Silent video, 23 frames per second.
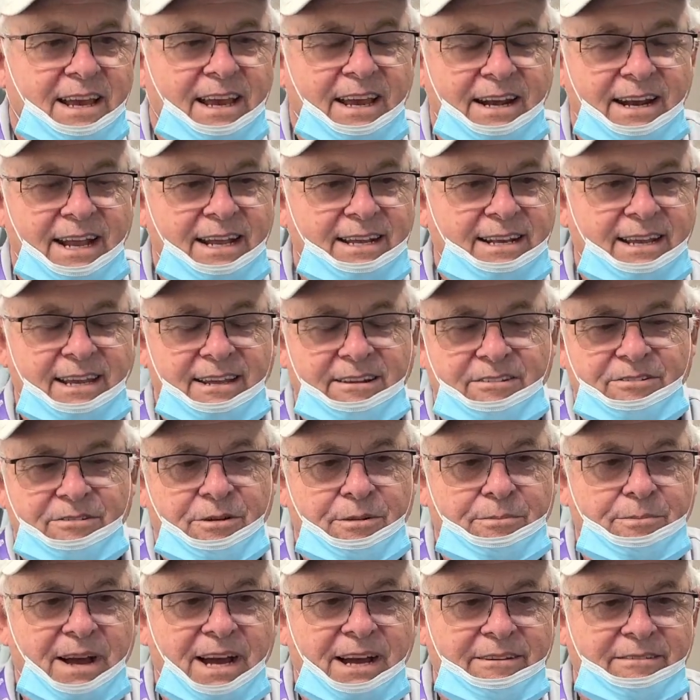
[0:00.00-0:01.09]
and I'd get to
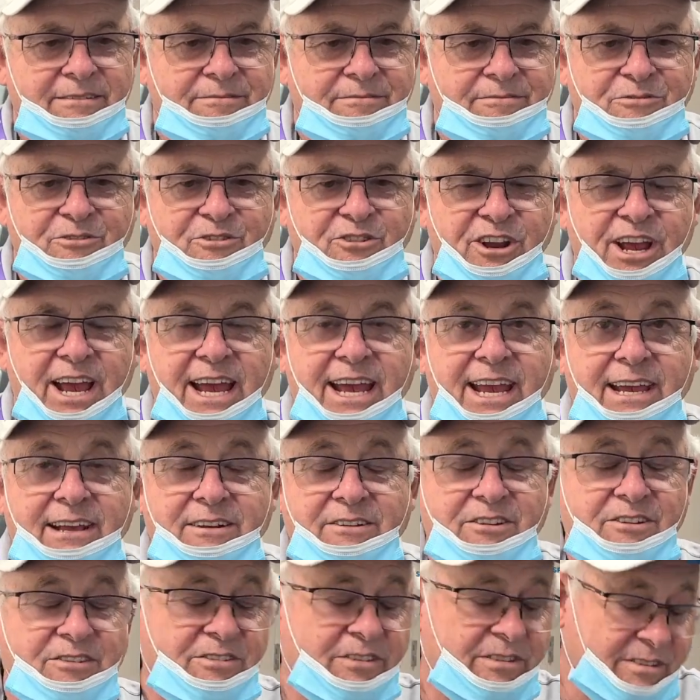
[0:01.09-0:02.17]
about J
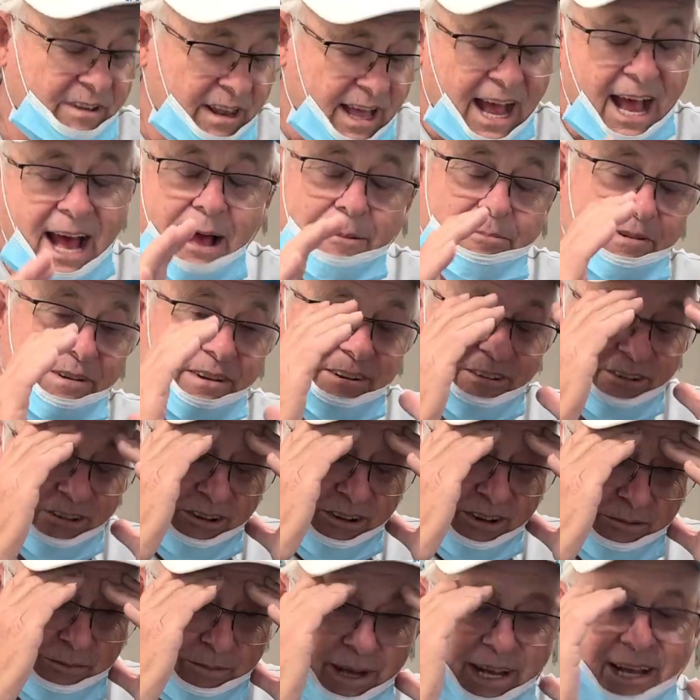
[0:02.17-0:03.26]
and just stop and
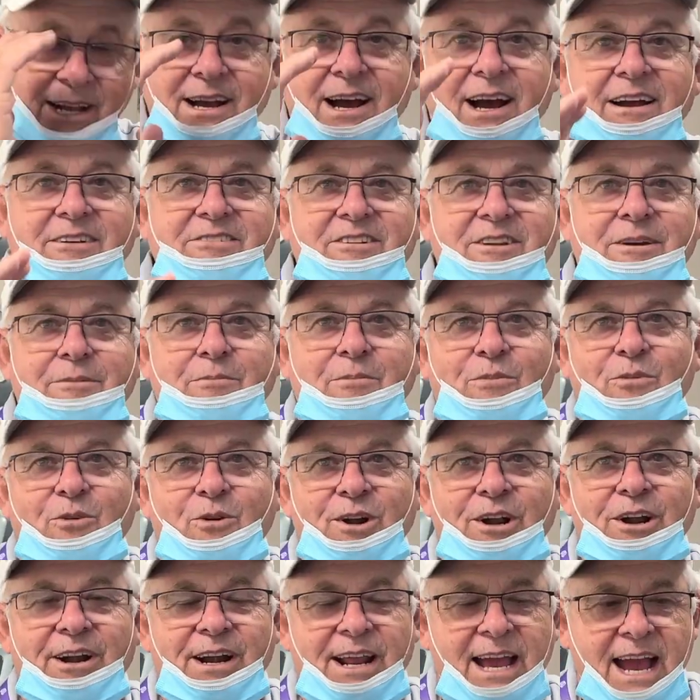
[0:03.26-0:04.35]
go, oh my gosh, I'm
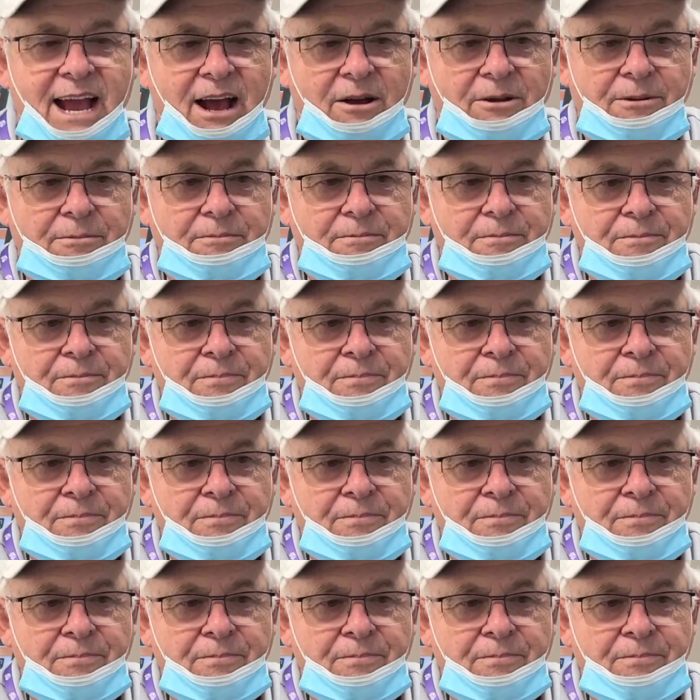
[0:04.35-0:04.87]
wearing out.